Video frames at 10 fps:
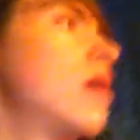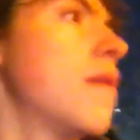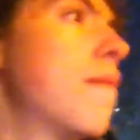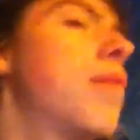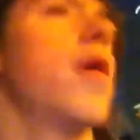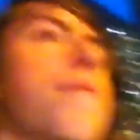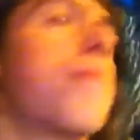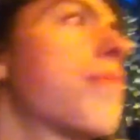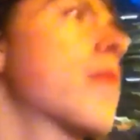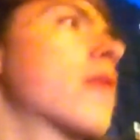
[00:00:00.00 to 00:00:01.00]

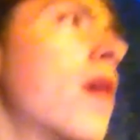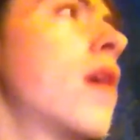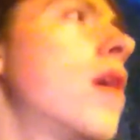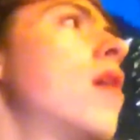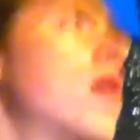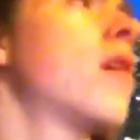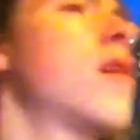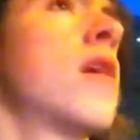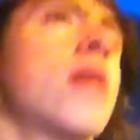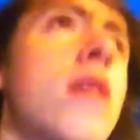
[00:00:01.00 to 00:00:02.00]

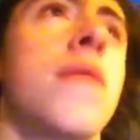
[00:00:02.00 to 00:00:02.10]
No one is speaking in this clip.